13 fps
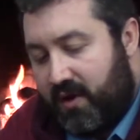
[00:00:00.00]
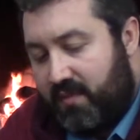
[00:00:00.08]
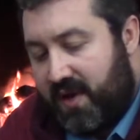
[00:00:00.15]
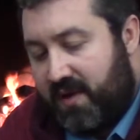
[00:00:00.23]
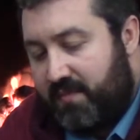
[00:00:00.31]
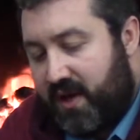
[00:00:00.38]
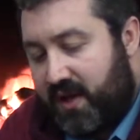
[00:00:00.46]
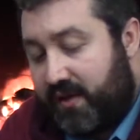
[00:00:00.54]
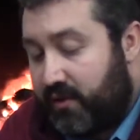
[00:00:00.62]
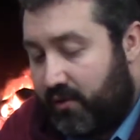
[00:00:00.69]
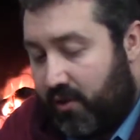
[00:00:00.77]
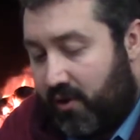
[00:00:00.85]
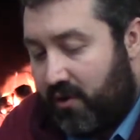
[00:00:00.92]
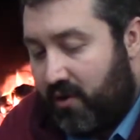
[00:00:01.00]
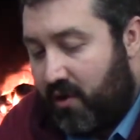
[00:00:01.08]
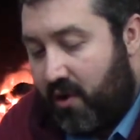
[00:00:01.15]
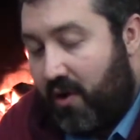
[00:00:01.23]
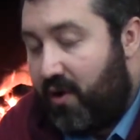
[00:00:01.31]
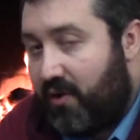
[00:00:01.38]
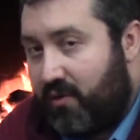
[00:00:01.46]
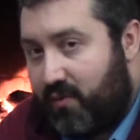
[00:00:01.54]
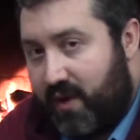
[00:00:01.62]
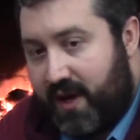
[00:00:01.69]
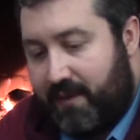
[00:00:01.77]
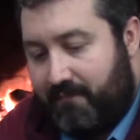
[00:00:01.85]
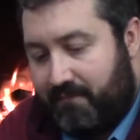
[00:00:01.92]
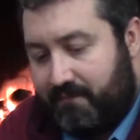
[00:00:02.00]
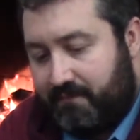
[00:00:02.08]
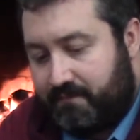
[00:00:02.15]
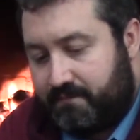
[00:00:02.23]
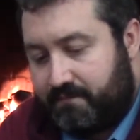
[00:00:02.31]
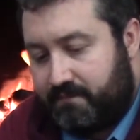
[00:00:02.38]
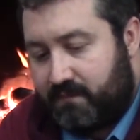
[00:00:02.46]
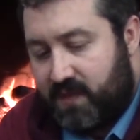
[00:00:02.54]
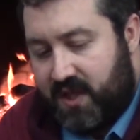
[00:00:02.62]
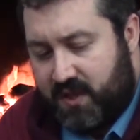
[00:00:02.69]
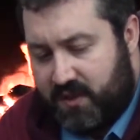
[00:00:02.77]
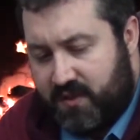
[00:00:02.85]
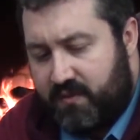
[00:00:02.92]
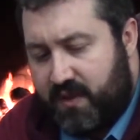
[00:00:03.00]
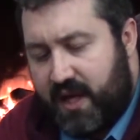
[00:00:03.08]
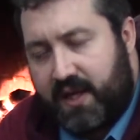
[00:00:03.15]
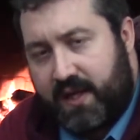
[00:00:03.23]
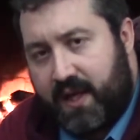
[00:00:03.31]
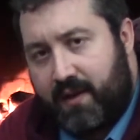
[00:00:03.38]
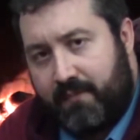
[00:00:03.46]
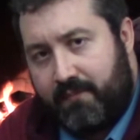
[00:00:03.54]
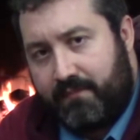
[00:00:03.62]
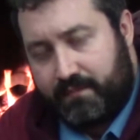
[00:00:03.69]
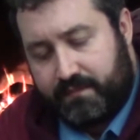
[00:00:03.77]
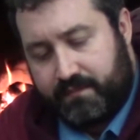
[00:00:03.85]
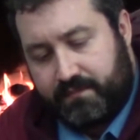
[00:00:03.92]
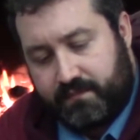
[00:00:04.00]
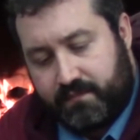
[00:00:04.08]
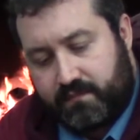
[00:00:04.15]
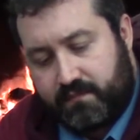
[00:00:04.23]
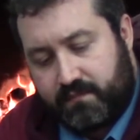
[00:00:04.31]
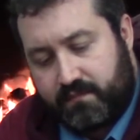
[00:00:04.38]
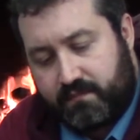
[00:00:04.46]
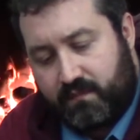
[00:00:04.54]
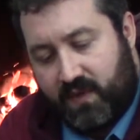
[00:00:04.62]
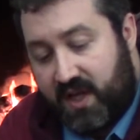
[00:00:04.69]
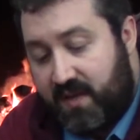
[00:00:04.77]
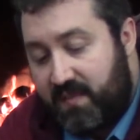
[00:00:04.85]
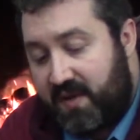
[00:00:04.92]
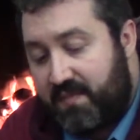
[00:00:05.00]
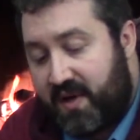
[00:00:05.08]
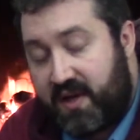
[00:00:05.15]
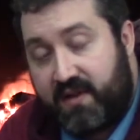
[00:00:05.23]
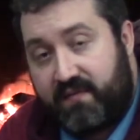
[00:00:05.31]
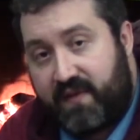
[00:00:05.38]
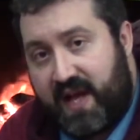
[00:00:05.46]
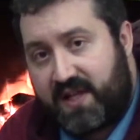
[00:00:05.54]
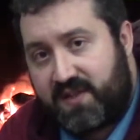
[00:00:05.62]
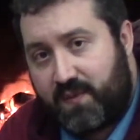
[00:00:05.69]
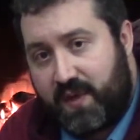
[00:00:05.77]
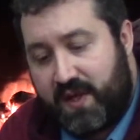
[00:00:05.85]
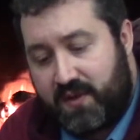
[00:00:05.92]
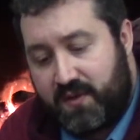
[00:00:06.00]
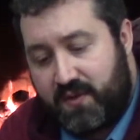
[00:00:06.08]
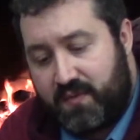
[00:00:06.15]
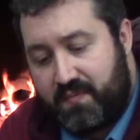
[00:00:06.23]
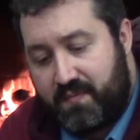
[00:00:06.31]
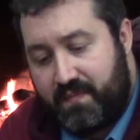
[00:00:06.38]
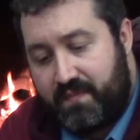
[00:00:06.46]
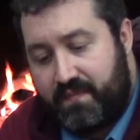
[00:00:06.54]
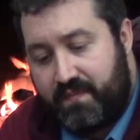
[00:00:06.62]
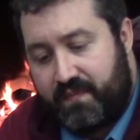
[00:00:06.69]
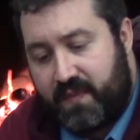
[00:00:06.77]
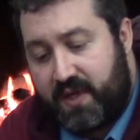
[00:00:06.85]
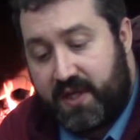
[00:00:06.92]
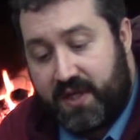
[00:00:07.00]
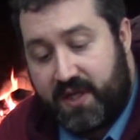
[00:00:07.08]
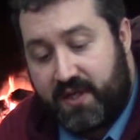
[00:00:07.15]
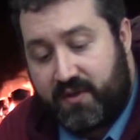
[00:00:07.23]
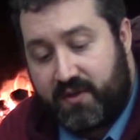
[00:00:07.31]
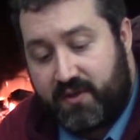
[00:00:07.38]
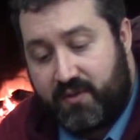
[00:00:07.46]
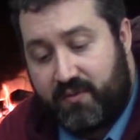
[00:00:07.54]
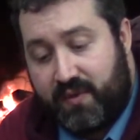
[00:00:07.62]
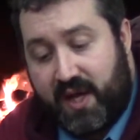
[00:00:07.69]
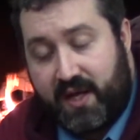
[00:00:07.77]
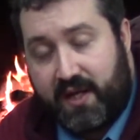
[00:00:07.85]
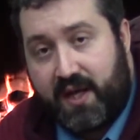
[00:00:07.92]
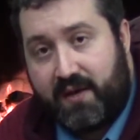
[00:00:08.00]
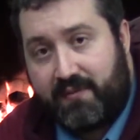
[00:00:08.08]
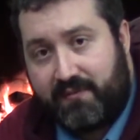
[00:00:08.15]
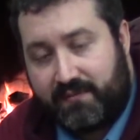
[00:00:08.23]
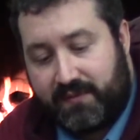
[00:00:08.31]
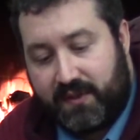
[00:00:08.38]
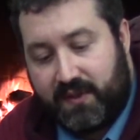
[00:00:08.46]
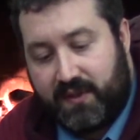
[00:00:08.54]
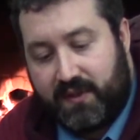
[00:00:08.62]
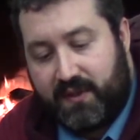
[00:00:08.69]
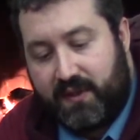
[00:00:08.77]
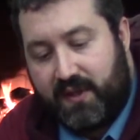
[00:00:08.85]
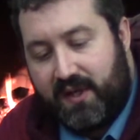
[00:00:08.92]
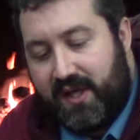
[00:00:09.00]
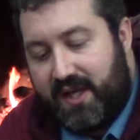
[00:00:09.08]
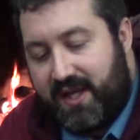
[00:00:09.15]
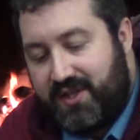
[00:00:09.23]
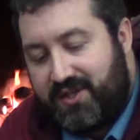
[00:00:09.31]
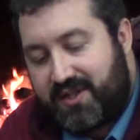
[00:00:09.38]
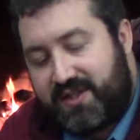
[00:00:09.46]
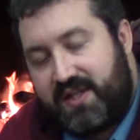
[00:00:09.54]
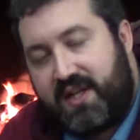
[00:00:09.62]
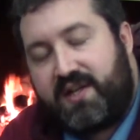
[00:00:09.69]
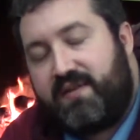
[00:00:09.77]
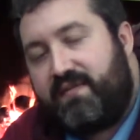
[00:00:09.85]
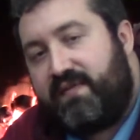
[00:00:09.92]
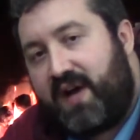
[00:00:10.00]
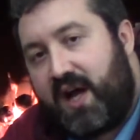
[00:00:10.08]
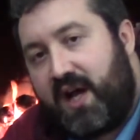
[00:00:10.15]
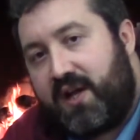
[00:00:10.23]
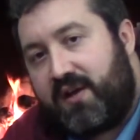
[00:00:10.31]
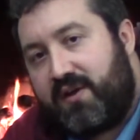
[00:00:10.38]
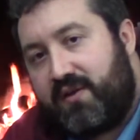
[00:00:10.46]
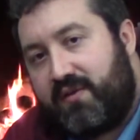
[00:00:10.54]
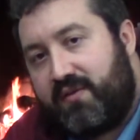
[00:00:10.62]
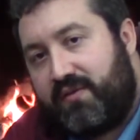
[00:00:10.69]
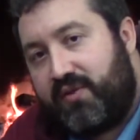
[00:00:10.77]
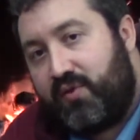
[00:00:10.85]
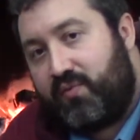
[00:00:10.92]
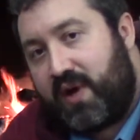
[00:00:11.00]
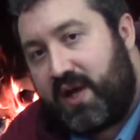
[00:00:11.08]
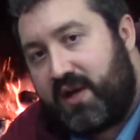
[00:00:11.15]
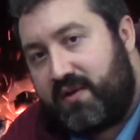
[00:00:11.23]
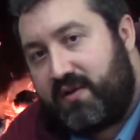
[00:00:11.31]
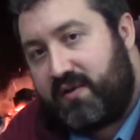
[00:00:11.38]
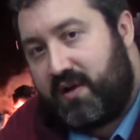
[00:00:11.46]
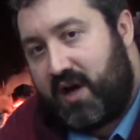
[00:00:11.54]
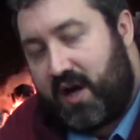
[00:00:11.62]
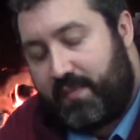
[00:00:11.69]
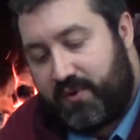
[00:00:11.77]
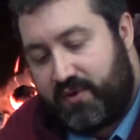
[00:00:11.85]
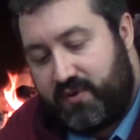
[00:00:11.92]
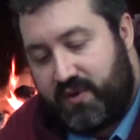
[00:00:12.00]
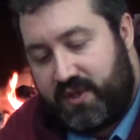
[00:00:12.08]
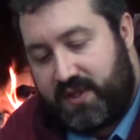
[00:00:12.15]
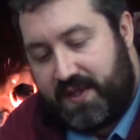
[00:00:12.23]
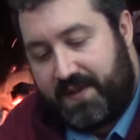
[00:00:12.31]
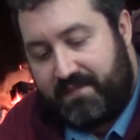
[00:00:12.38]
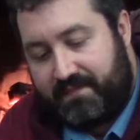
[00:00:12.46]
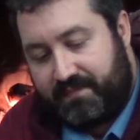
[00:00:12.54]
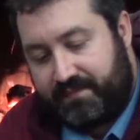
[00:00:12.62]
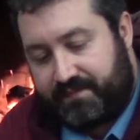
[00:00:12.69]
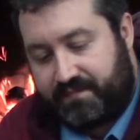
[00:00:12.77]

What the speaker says: Martin made money the long, hard way. He could do that again. He made money the fast way, too, and he could do that again. He just needed to find the right opportunity.